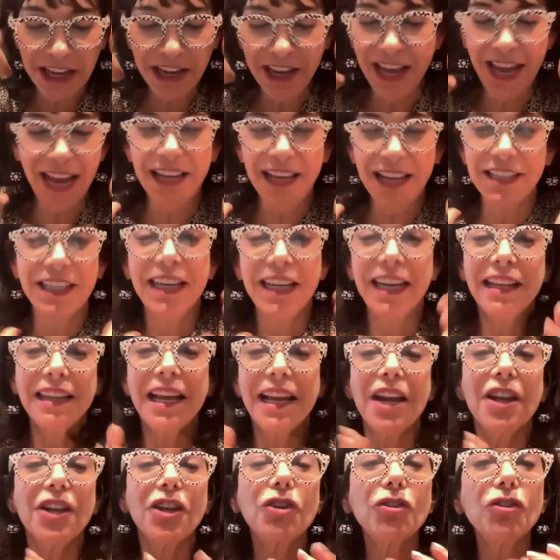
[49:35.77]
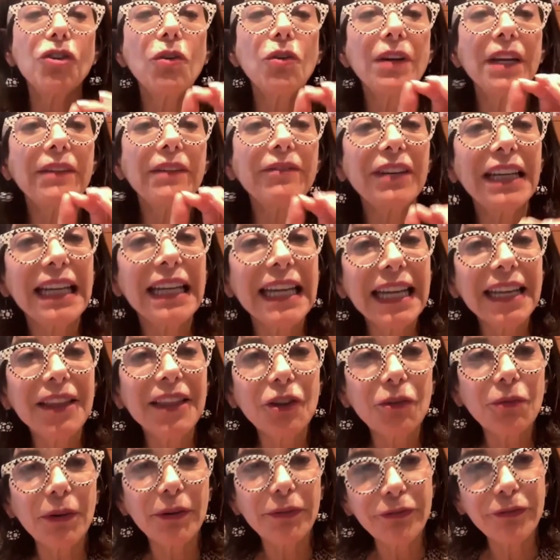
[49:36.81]
you can to get you don't even need
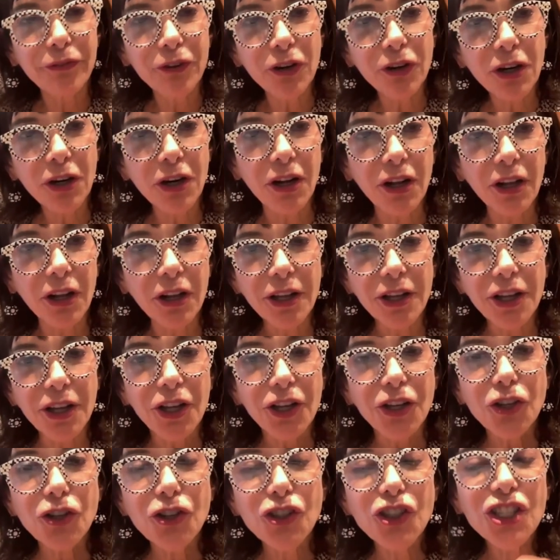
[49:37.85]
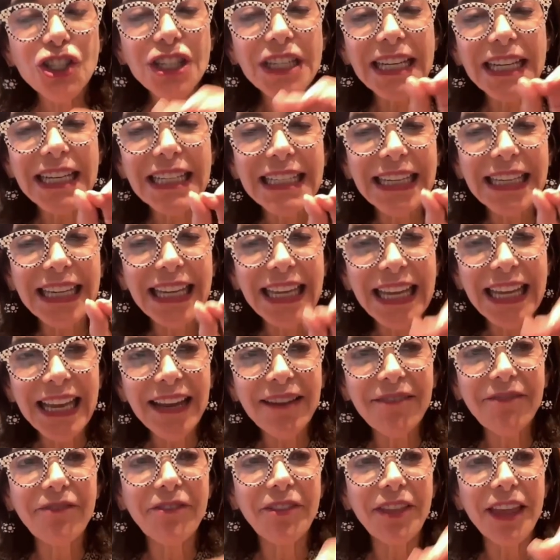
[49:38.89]
the referral you just need to
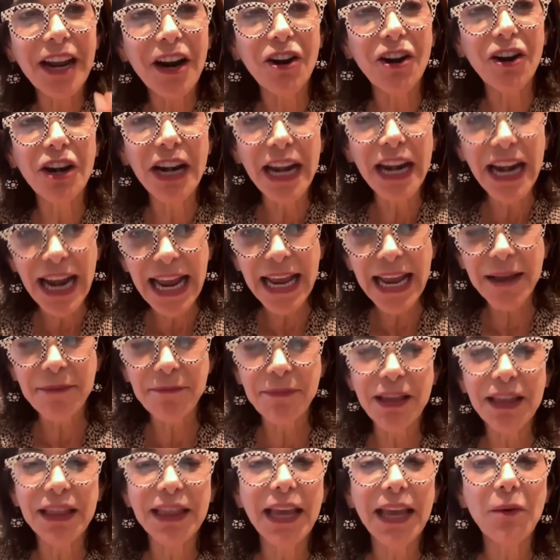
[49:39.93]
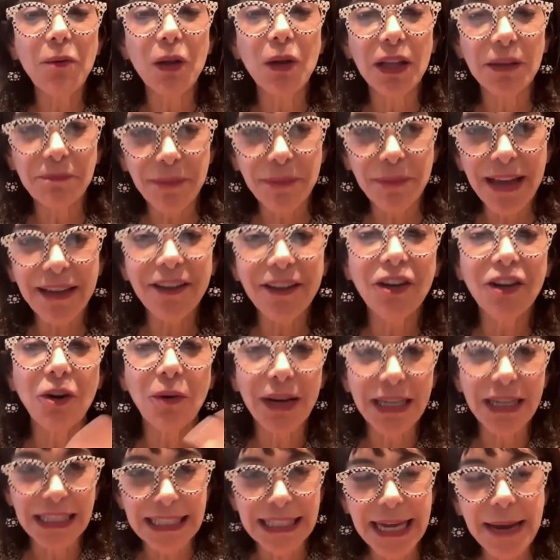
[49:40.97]
give their name that they will you know
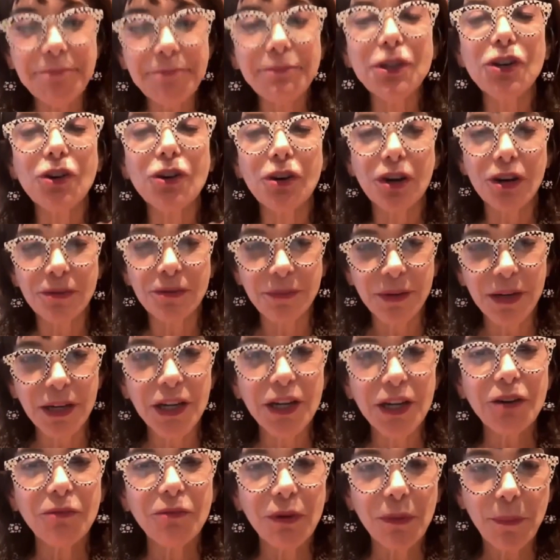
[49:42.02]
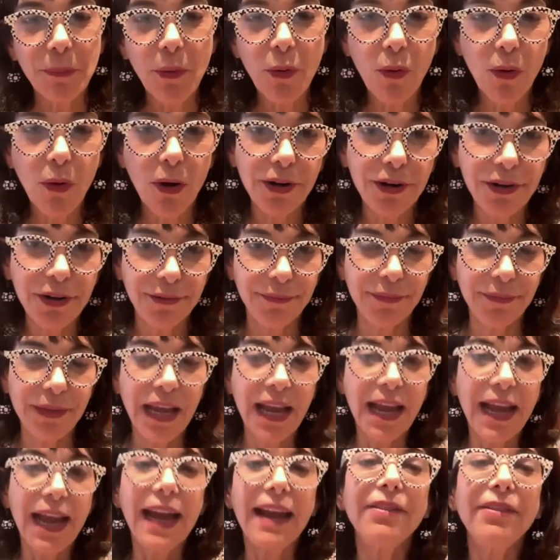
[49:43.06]
accept your report
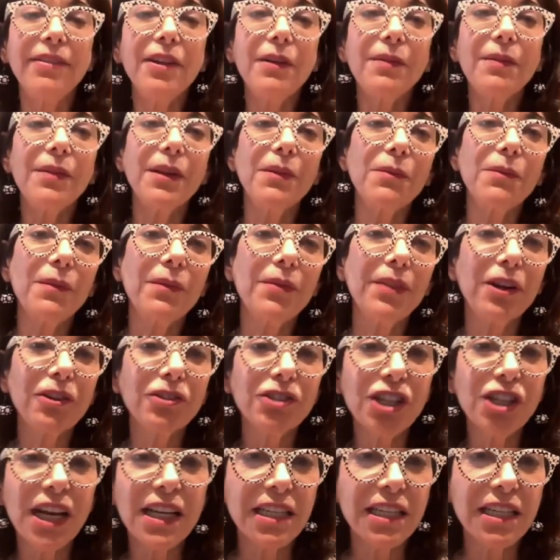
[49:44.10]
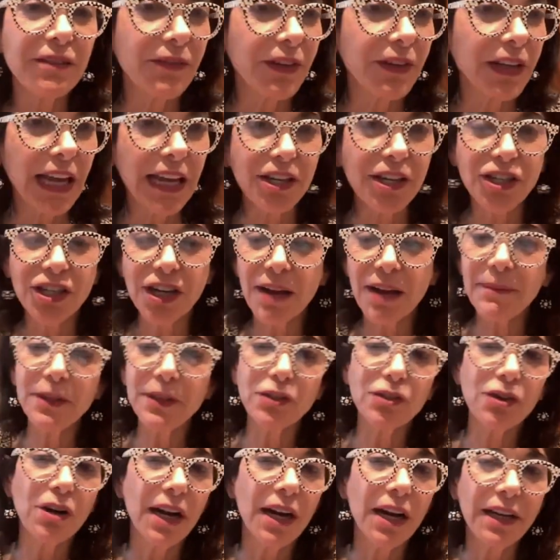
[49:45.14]
and the, the their justification i've
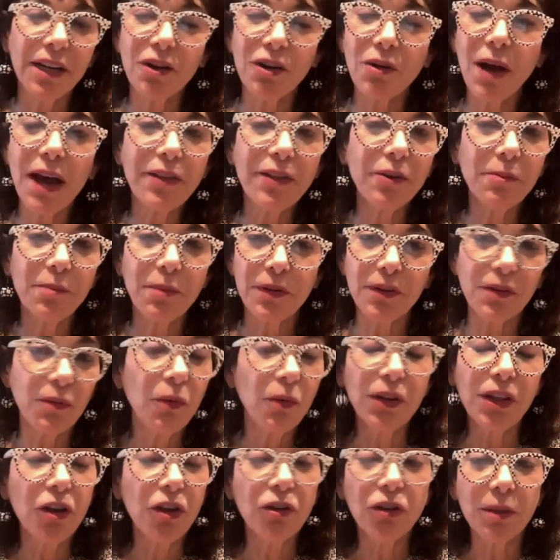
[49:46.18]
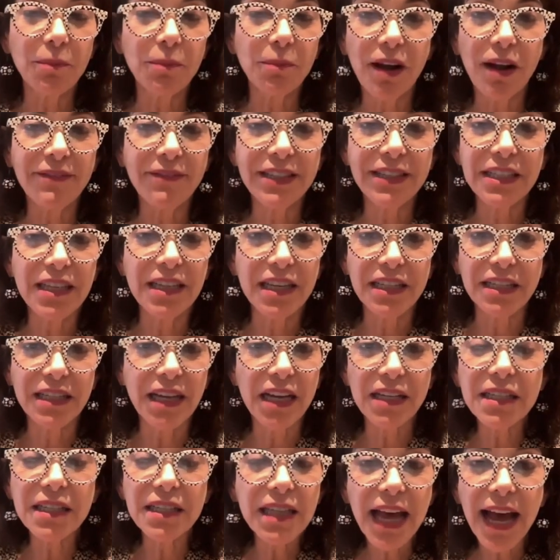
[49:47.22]
been trying you know other we're the only province that
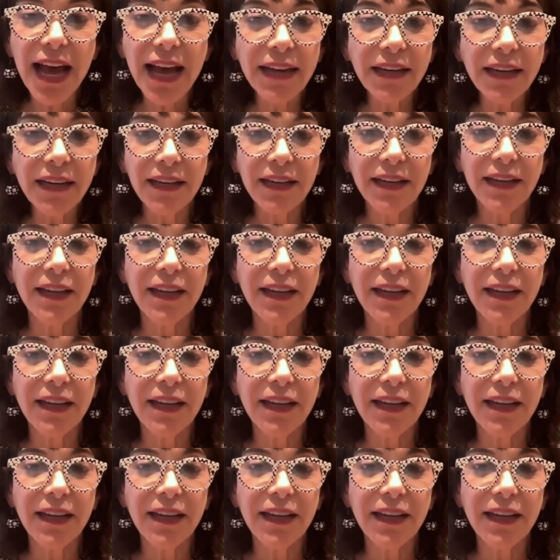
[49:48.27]
does that